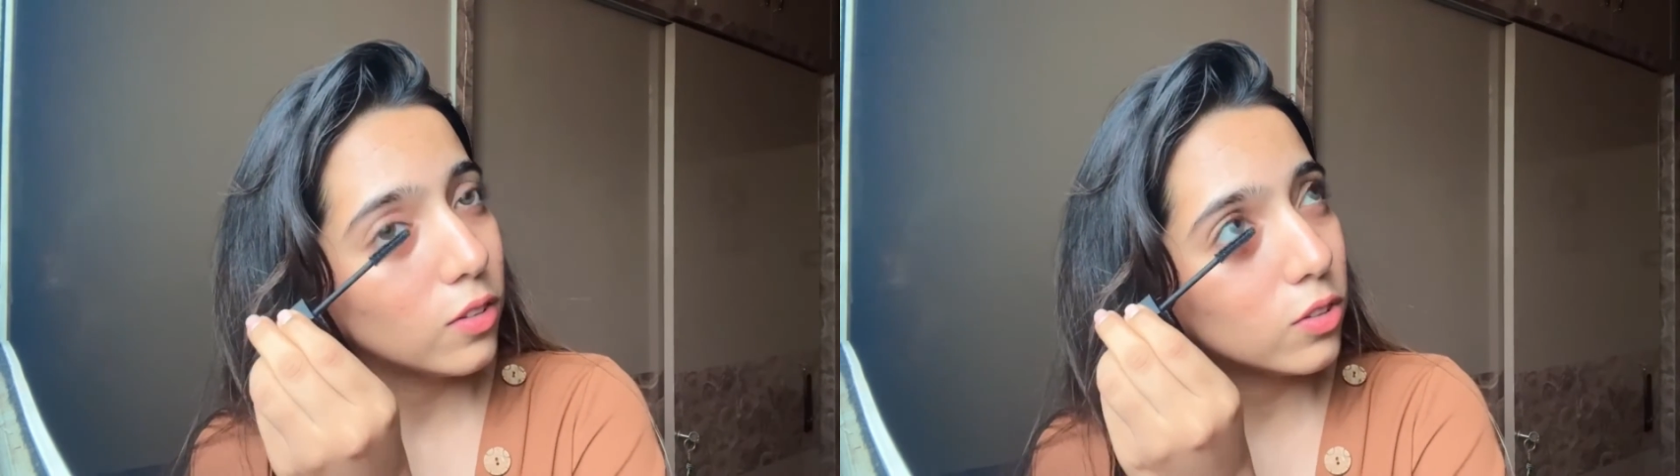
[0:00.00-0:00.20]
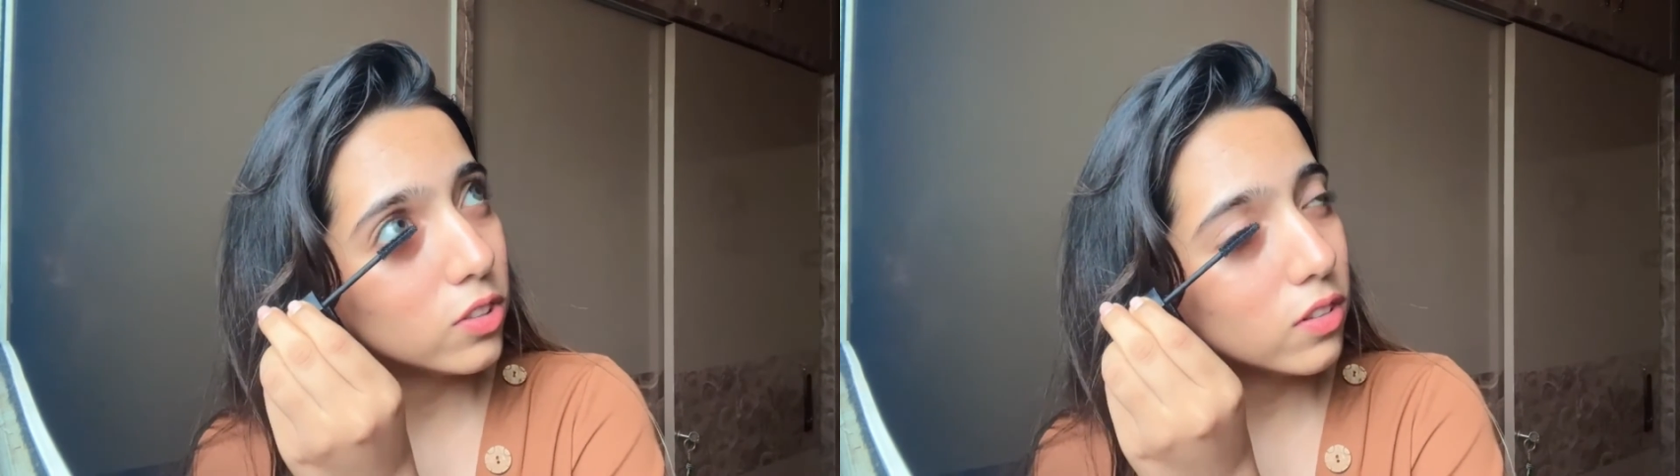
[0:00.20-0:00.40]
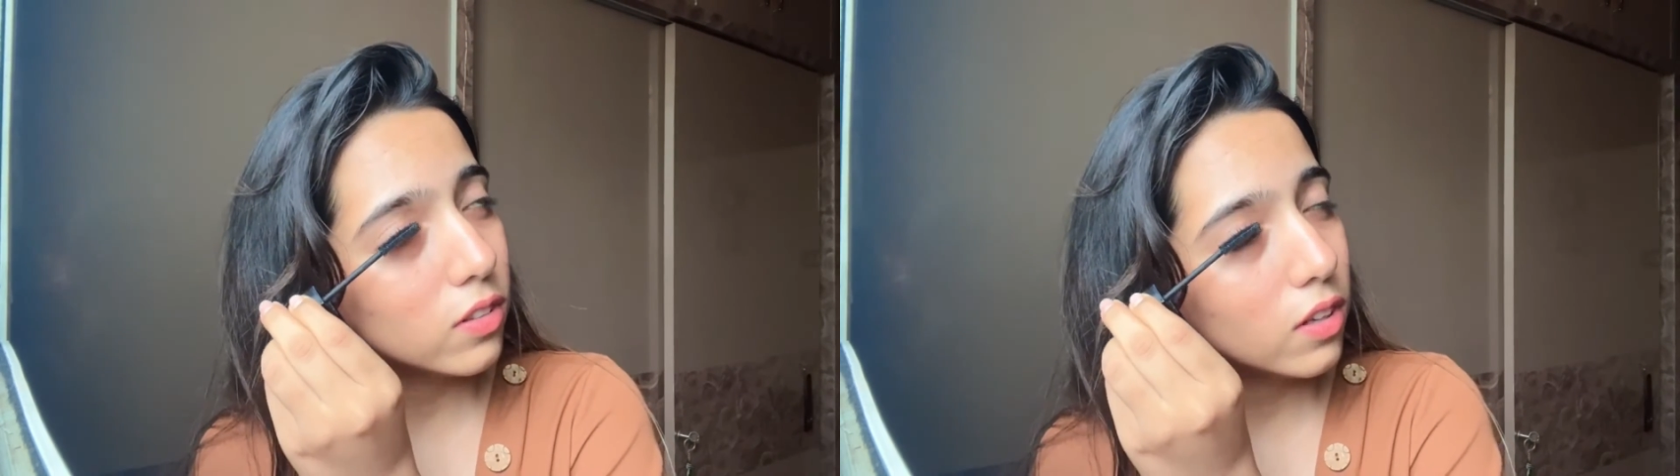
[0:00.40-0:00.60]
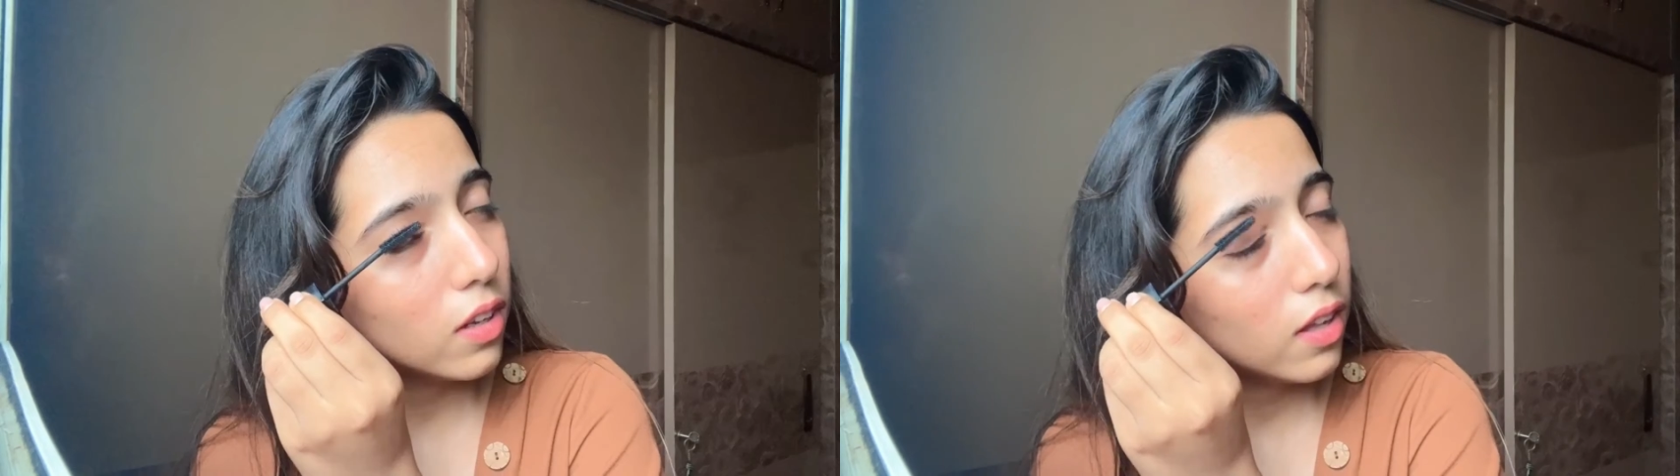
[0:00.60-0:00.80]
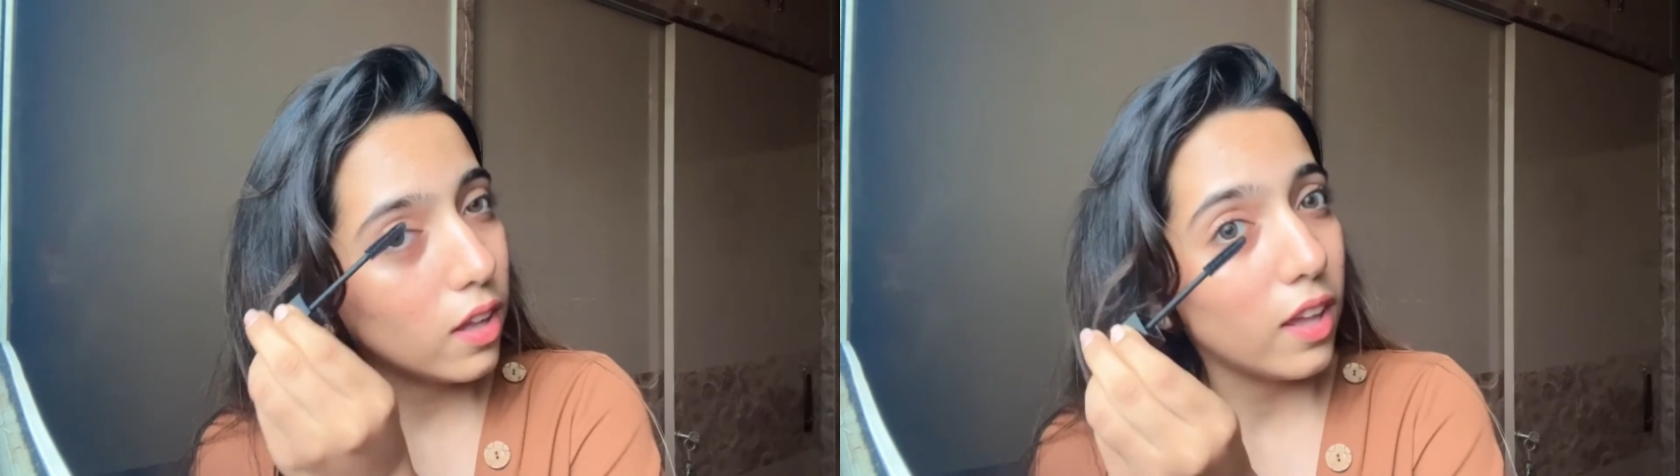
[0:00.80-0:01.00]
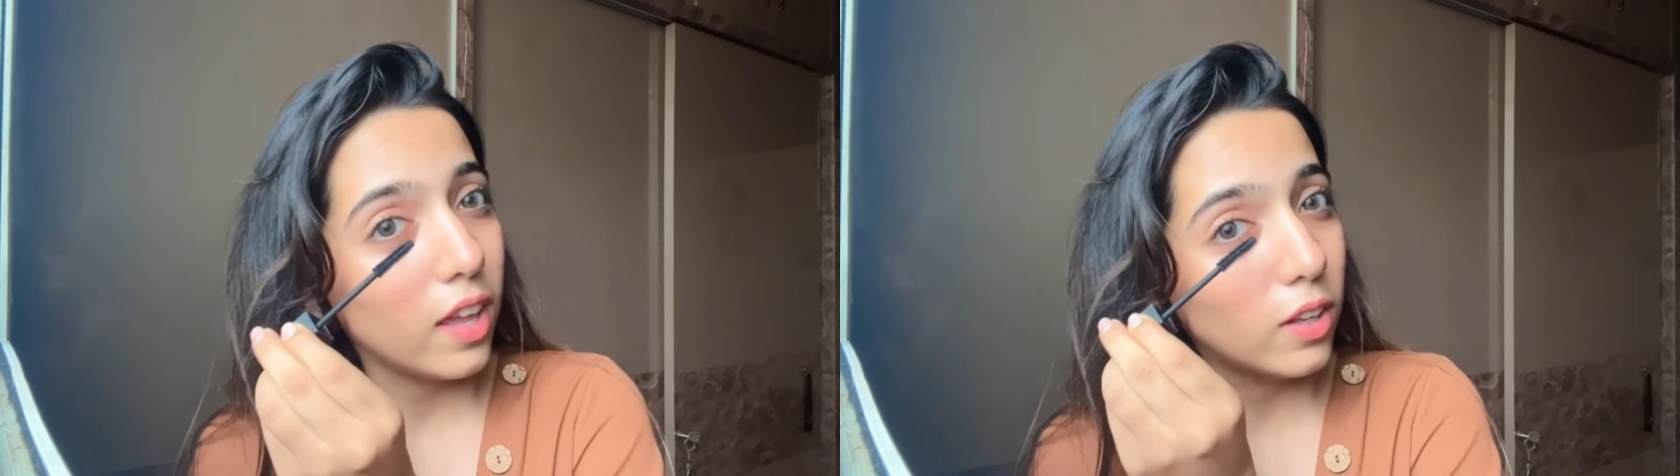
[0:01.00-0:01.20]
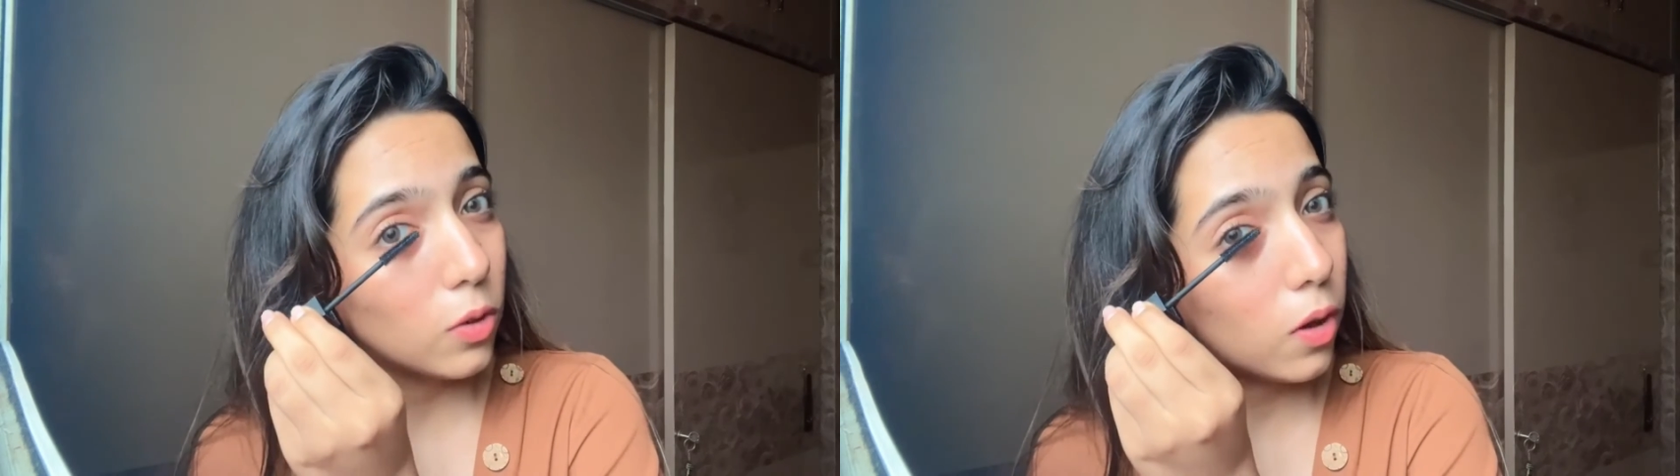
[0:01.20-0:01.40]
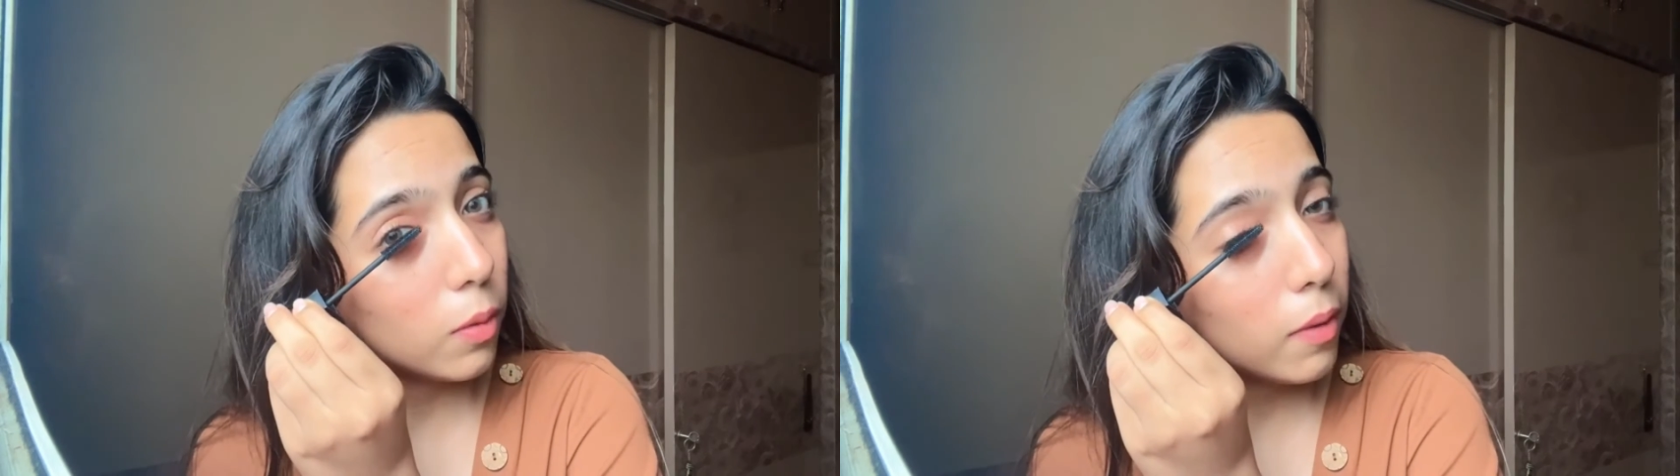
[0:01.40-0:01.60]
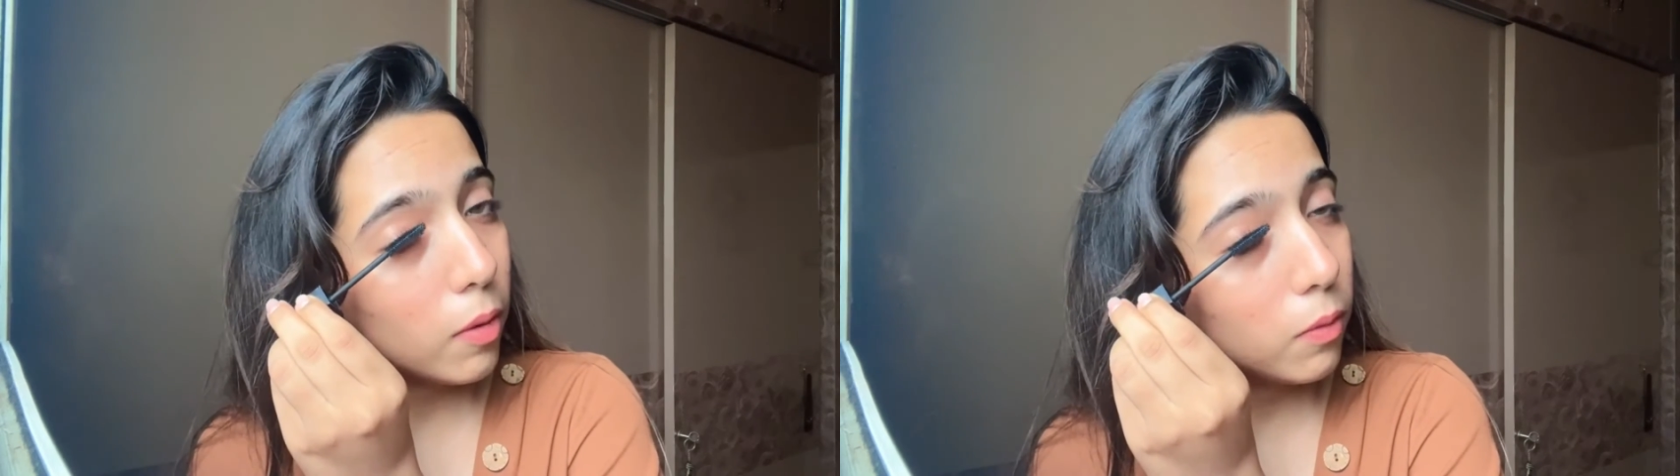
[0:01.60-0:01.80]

so just ignore my